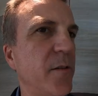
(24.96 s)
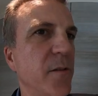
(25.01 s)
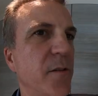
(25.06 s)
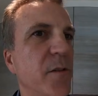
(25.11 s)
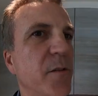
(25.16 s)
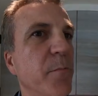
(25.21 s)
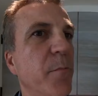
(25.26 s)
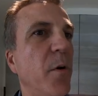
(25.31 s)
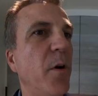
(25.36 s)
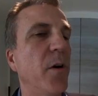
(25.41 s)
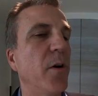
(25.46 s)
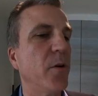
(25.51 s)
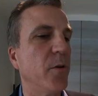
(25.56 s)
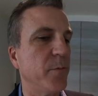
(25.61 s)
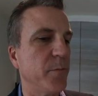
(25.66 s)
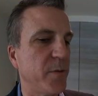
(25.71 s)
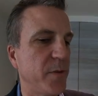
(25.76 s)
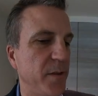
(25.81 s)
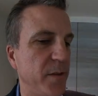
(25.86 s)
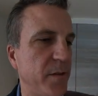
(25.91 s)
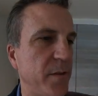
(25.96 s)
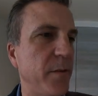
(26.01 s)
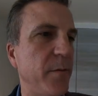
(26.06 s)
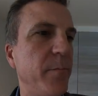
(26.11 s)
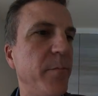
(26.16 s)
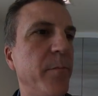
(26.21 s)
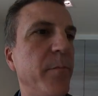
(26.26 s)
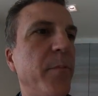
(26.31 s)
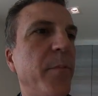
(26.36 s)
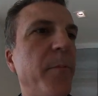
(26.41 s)
the smart home
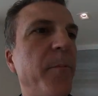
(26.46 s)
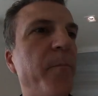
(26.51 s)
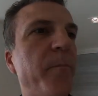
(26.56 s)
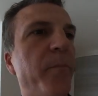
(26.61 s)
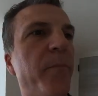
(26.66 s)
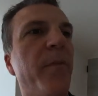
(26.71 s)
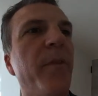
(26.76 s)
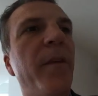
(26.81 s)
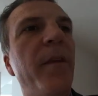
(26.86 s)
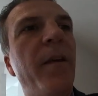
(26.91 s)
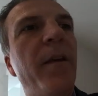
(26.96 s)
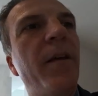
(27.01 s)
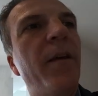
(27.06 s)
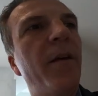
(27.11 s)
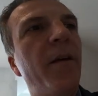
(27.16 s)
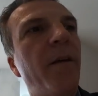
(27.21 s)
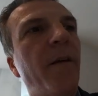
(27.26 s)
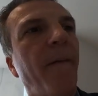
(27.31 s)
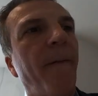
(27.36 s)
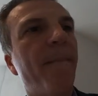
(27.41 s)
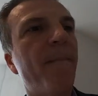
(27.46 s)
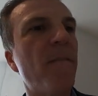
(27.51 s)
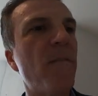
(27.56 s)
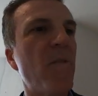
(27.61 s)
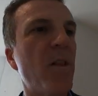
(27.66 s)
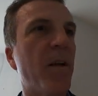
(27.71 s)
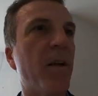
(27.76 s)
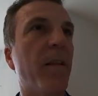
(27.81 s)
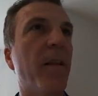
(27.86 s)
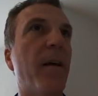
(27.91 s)
system.
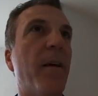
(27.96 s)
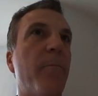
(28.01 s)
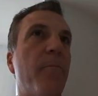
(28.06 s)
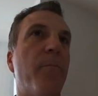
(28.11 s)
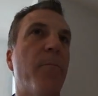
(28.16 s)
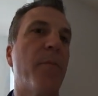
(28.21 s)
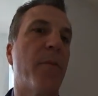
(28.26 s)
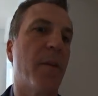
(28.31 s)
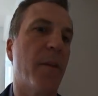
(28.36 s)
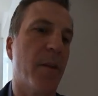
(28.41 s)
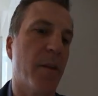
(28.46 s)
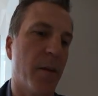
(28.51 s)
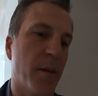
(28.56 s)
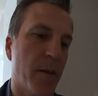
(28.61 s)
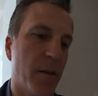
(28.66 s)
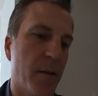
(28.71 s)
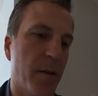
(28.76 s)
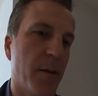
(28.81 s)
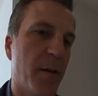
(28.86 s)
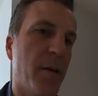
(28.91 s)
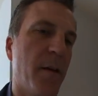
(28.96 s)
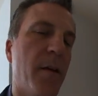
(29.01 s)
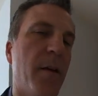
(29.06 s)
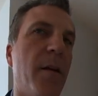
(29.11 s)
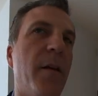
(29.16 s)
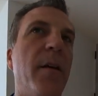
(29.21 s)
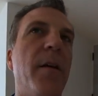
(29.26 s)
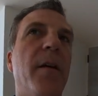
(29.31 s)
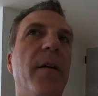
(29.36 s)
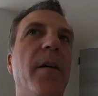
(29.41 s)
Look at that.
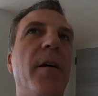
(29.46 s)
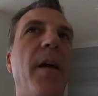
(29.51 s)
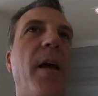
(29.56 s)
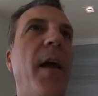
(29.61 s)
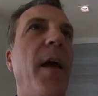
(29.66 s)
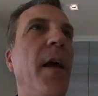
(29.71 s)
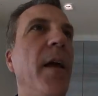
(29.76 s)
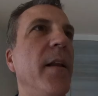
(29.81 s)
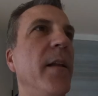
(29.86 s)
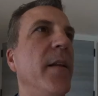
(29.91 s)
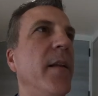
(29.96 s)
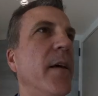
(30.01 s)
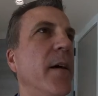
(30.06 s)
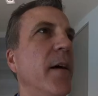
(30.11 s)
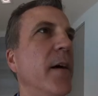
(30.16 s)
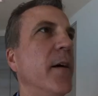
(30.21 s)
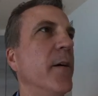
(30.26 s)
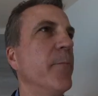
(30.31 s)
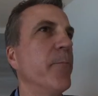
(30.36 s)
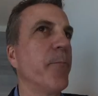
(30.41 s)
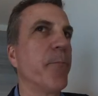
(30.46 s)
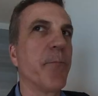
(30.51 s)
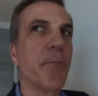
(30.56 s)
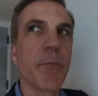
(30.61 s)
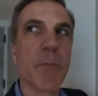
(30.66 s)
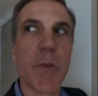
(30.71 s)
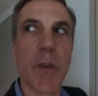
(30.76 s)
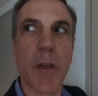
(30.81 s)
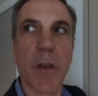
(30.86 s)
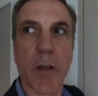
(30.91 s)
And
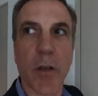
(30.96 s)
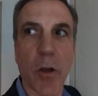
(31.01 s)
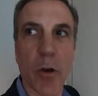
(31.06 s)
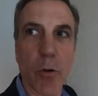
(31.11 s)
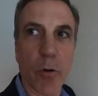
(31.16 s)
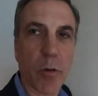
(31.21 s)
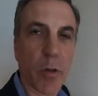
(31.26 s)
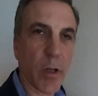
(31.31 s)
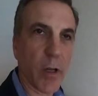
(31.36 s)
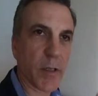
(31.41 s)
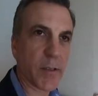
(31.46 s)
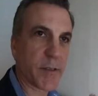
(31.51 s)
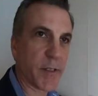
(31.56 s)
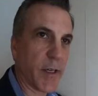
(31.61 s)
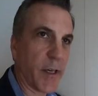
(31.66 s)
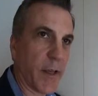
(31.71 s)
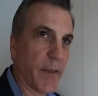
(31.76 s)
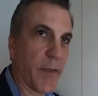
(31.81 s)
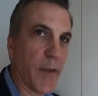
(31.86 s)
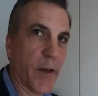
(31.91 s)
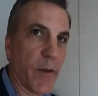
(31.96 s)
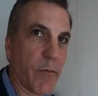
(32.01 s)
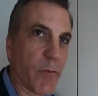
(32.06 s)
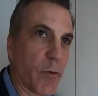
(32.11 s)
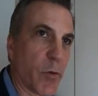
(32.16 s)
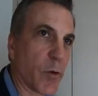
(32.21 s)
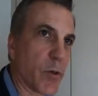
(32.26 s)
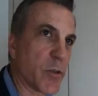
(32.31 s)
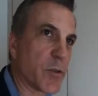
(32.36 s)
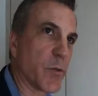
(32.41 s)
coat closet, and then of
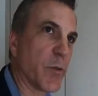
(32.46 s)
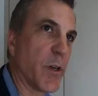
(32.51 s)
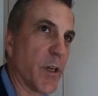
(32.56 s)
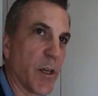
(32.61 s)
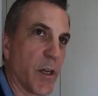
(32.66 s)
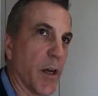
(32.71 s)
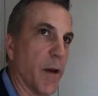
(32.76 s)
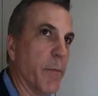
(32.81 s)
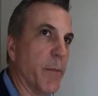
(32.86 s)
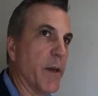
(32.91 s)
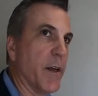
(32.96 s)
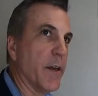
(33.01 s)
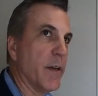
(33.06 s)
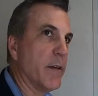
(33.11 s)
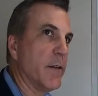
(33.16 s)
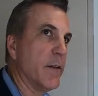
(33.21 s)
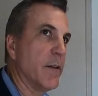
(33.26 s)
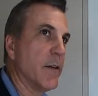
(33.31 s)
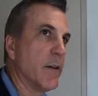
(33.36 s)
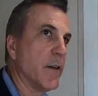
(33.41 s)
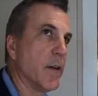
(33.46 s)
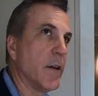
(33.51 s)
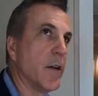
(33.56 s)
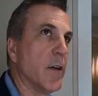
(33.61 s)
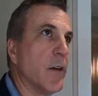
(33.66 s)
course when you come in